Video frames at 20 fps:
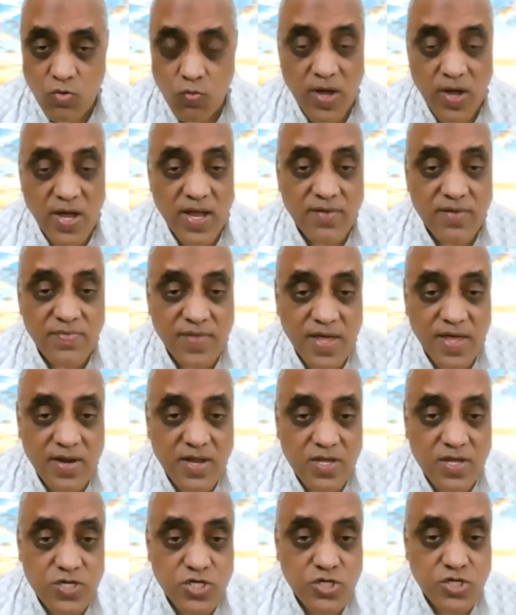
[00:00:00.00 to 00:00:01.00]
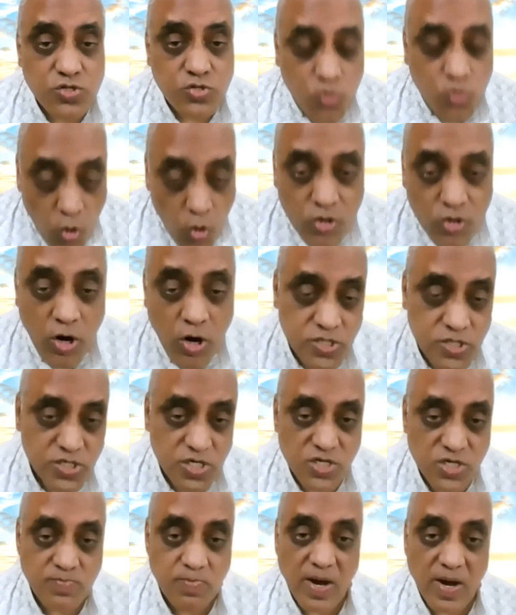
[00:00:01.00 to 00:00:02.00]
where there is no
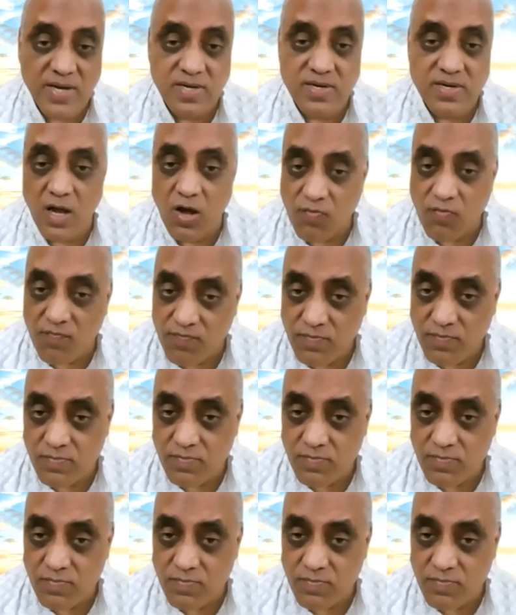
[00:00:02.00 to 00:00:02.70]
conscious mind now.